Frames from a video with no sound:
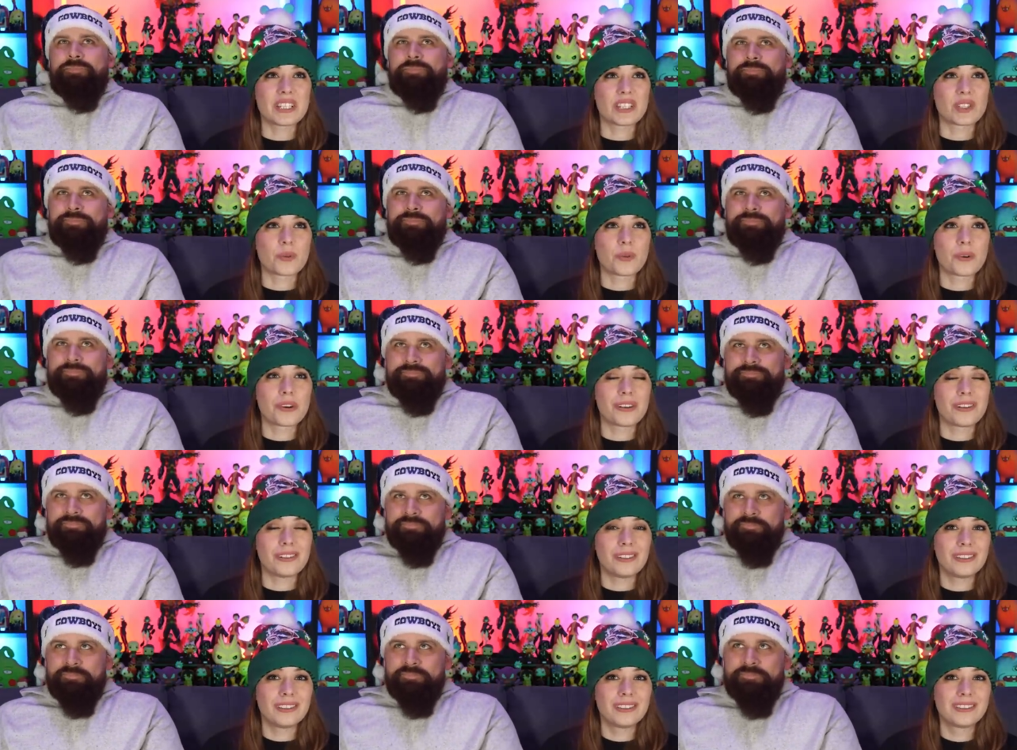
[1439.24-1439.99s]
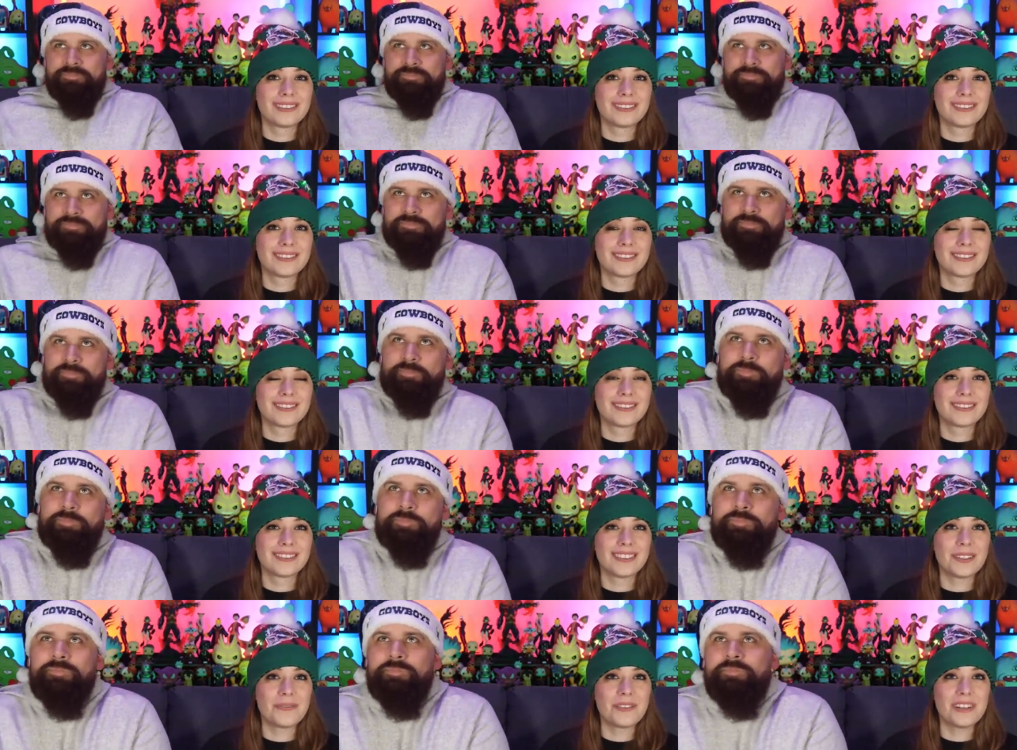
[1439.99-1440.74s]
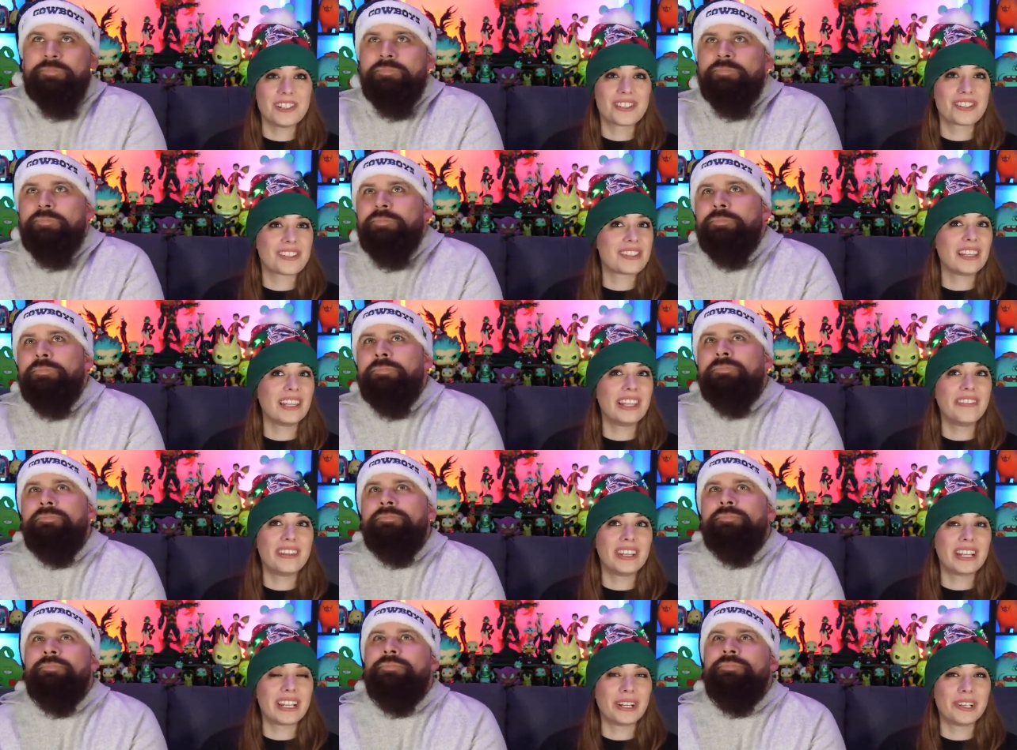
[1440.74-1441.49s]
Speaker 1: the squirrel. was just
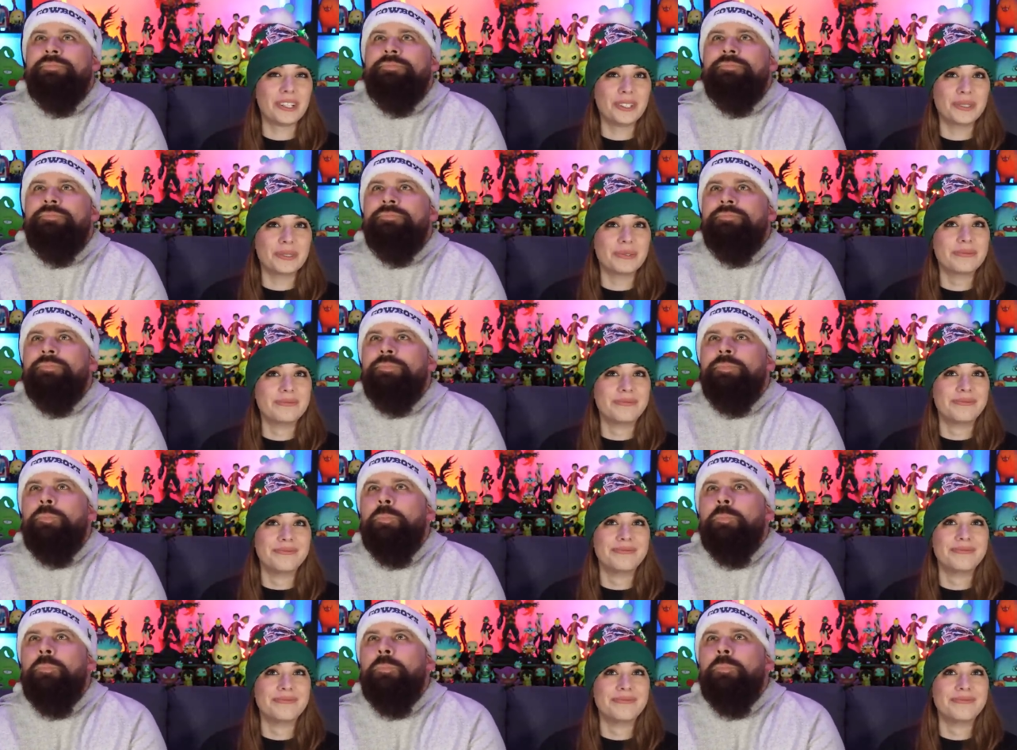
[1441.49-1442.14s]
living at home.